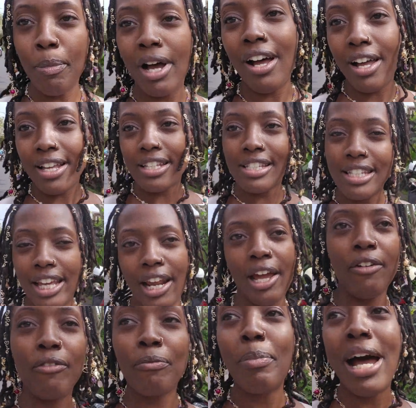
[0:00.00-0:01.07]
spas that
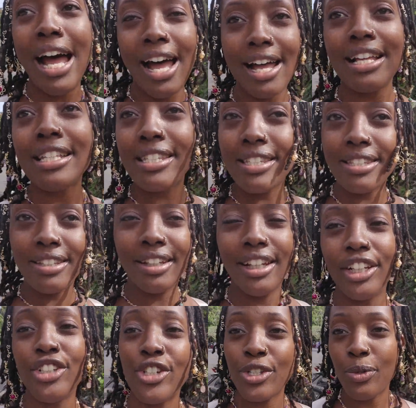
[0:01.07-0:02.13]
I've passed
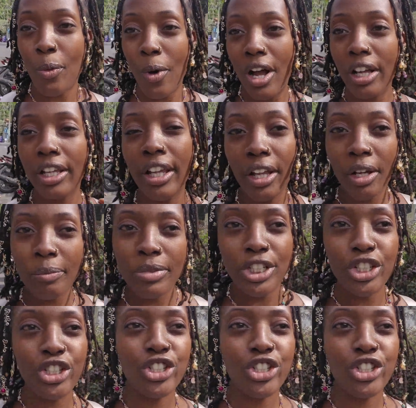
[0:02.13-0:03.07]
in just walking up this